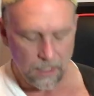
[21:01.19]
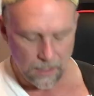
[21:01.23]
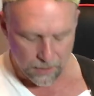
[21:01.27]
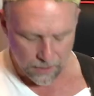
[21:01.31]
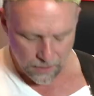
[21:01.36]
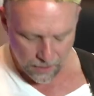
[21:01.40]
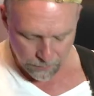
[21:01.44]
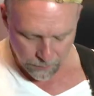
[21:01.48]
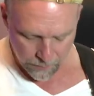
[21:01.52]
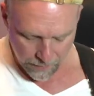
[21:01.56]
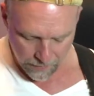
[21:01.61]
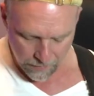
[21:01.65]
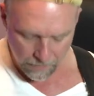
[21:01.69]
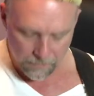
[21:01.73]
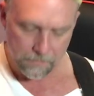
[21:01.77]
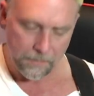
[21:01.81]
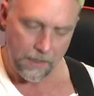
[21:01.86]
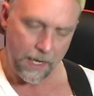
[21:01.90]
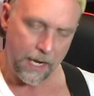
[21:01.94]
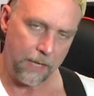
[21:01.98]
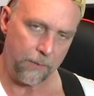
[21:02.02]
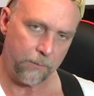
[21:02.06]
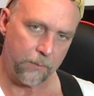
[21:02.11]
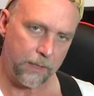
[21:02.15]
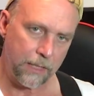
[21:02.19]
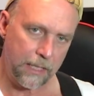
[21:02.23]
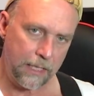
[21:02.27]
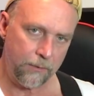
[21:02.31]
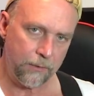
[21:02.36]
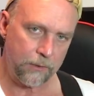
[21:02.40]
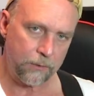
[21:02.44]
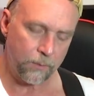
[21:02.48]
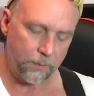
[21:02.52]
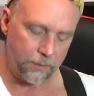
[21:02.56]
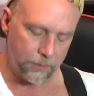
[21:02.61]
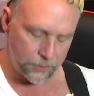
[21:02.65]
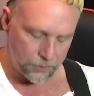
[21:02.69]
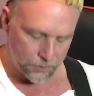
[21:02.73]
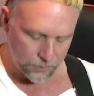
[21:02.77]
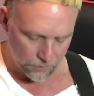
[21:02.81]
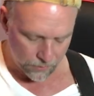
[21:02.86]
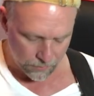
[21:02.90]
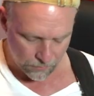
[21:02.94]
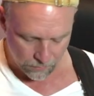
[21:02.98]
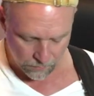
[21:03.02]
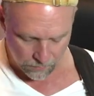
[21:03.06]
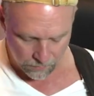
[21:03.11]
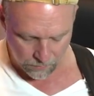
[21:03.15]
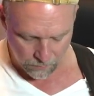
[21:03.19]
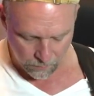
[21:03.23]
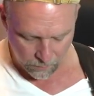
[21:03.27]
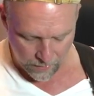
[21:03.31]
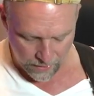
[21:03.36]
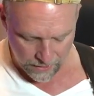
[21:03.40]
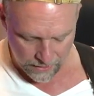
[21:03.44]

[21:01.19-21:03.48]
Guthrie Govan, when he was with Sir, the way